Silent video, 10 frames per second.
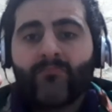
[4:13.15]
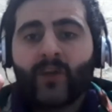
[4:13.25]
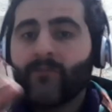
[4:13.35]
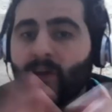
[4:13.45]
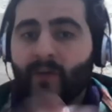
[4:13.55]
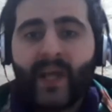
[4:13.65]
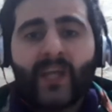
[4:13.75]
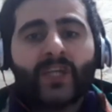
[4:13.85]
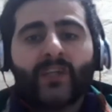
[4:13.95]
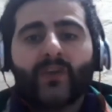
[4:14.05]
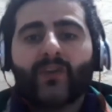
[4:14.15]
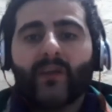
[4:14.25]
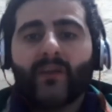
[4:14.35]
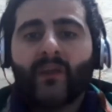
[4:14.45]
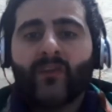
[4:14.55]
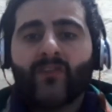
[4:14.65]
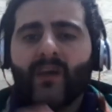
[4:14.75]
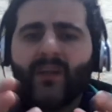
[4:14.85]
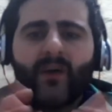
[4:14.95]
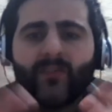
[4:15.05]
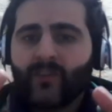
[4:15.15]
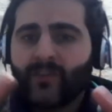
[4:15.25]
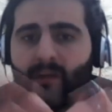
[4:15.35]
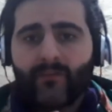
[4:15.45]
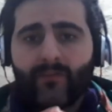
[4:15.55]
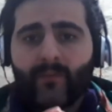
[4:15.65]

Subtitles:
configuration utilities, and other stuff.